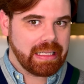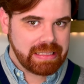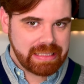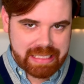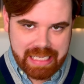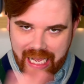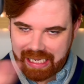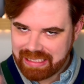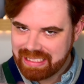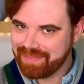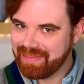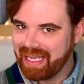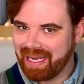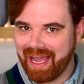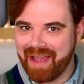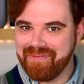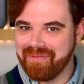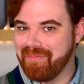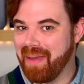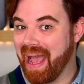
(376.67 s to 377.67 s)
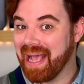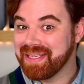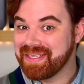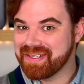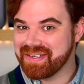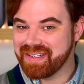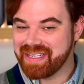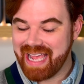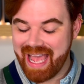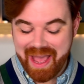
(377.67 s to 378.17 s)
Not something I've
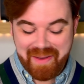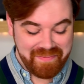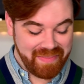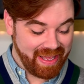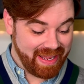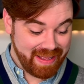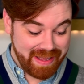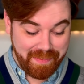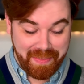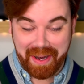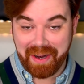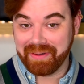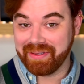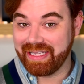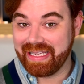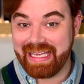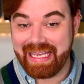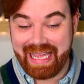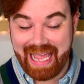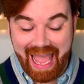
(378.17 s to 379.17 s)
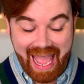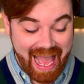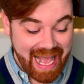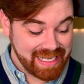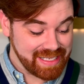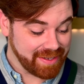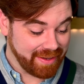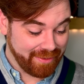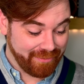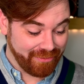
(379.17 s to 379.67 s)
mastered yet, but apparently he has,
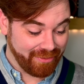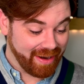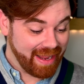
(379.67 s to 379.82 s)
good for